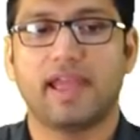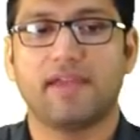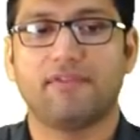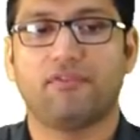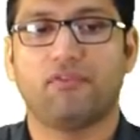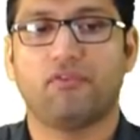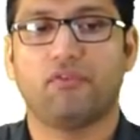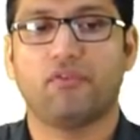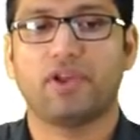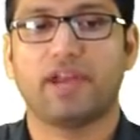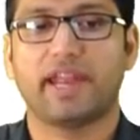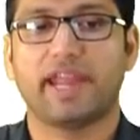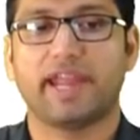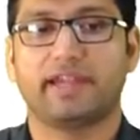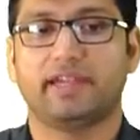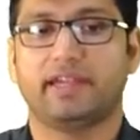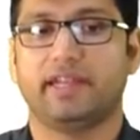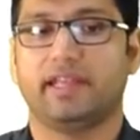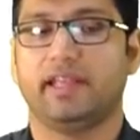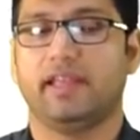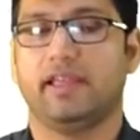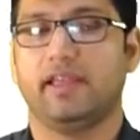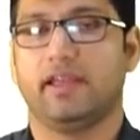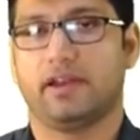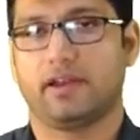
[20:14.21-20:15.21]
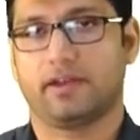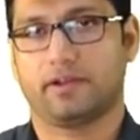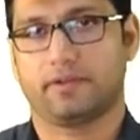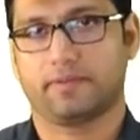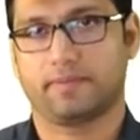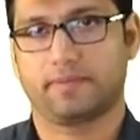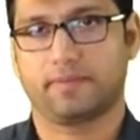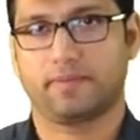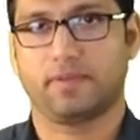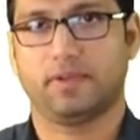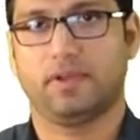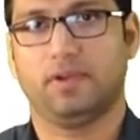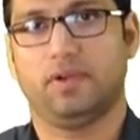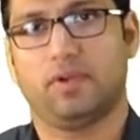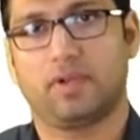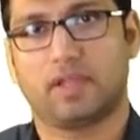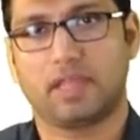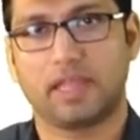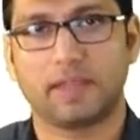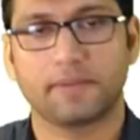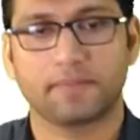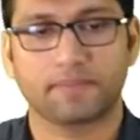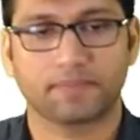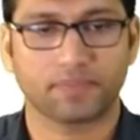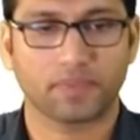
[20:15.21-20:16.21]
F1 acting here.
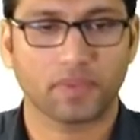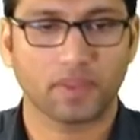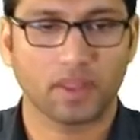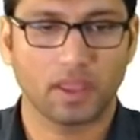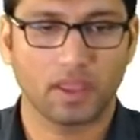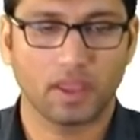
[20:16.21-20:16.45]
Okay.